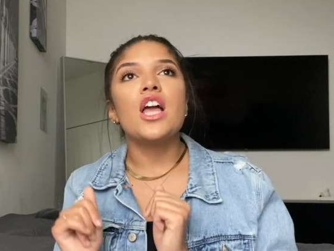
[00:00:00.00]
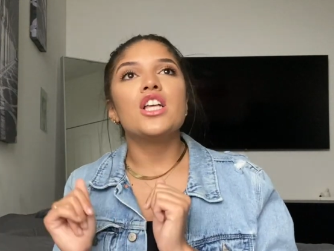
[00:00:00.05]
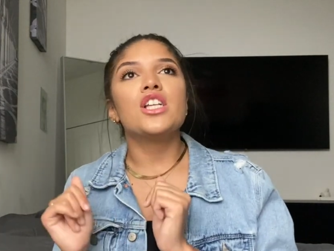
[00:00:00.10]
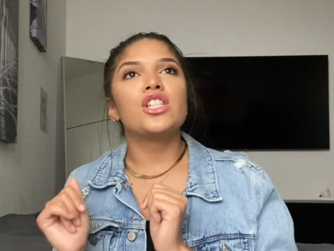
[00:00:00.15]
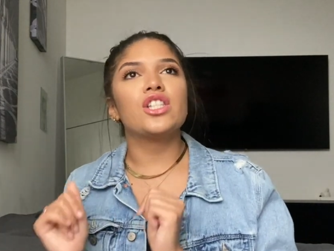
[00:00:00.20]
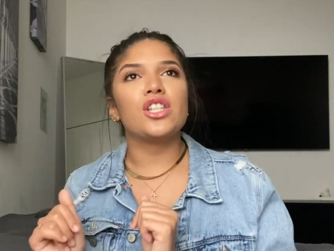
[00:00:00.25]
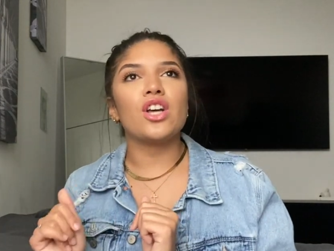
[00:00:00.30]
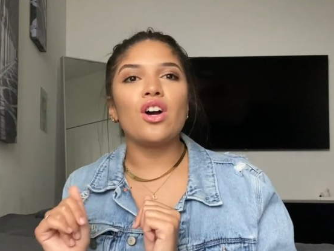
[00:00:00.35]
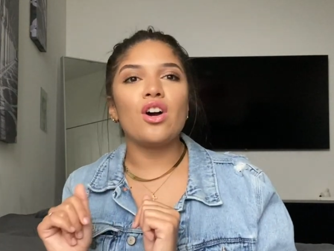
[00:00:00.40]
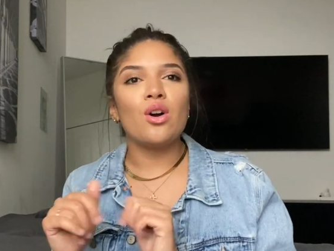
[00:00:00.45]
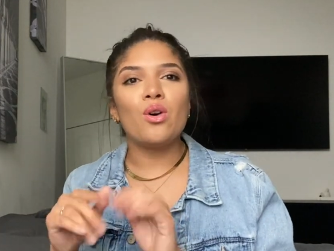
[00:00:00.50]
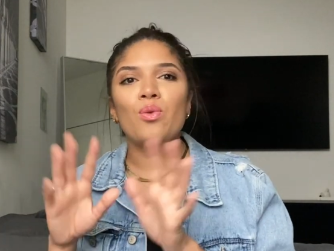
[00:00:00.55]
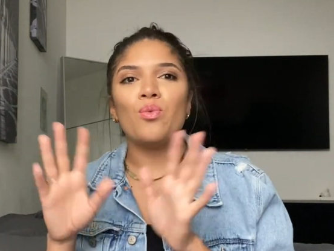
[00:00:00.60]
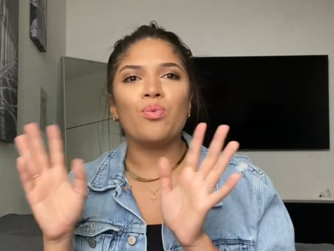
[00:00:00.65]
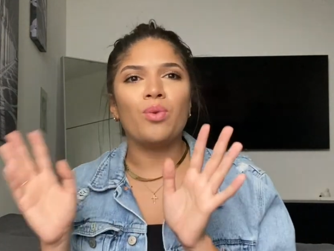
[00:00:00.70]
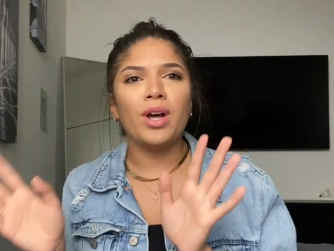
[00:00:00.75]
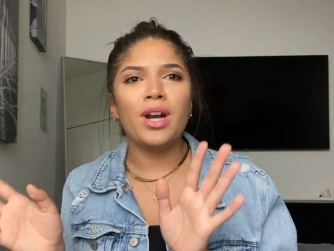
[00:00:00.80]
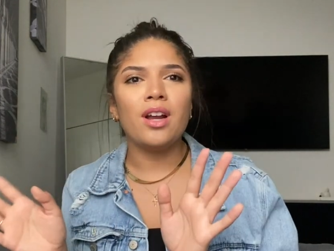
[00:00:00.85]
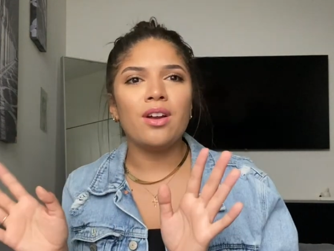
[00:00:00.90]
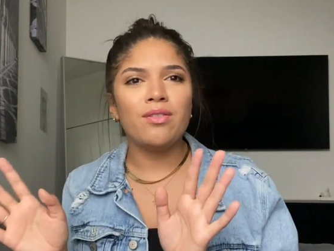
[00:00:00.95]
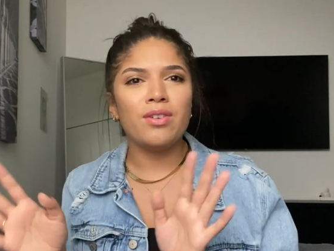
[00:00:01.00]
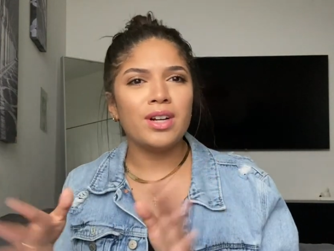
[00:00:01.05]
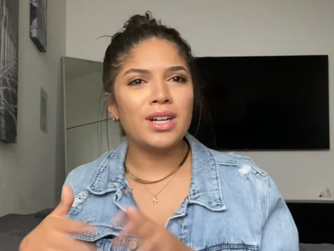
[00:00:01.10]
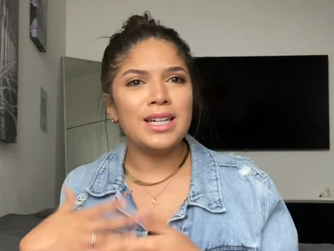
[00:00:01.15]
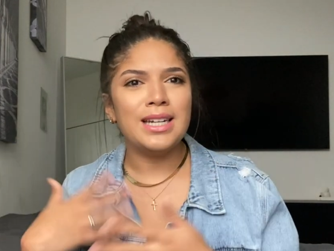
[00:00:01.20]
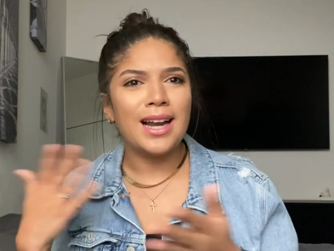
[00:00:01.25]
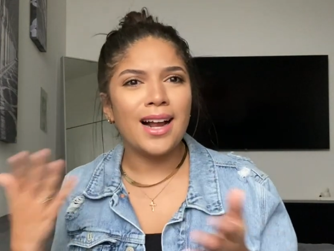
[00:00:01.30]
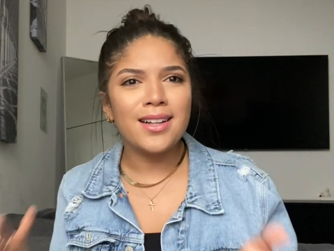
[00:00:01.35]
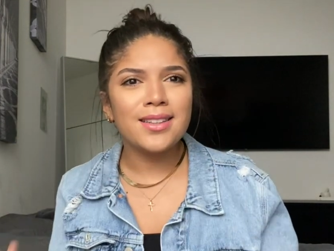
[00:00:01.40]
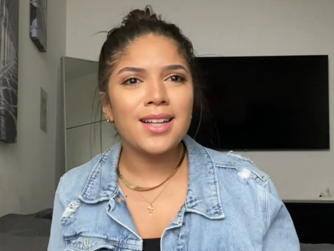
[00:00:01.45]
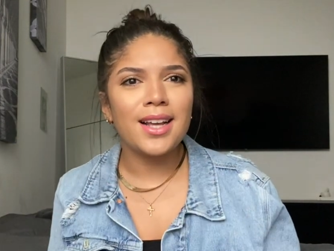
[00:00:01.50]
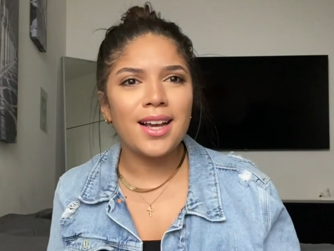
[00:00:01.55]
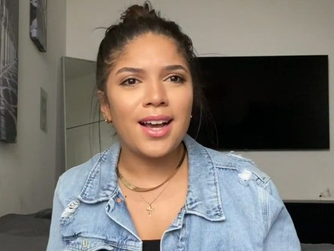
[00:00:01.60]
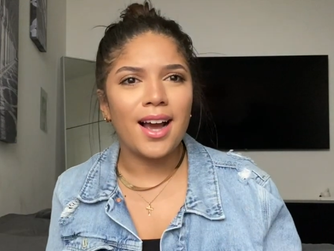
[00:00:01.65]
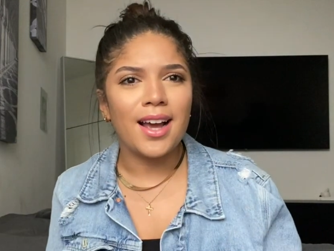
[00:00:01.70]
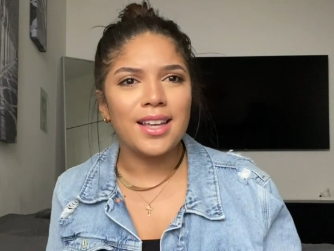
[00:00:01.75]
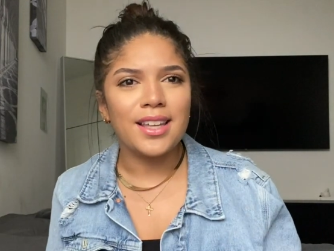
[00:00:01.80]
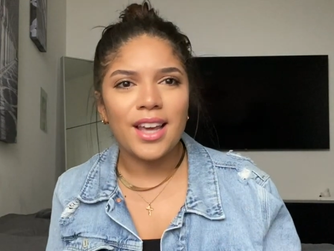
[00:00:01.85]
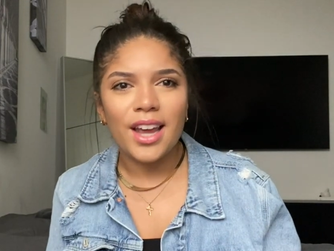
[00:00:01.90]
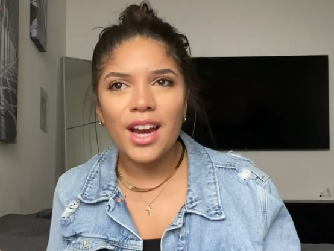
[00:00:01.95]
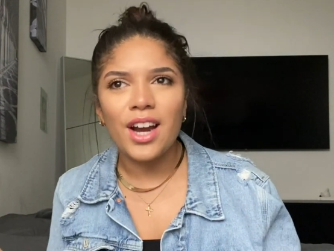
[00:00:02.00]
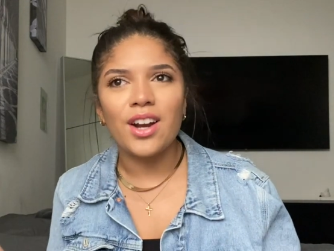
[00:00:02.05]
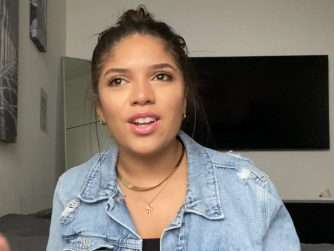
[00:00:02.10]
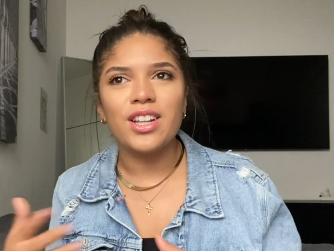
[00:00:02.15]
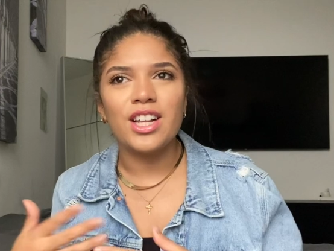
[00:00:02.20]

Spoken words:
So whatever. Not like I care.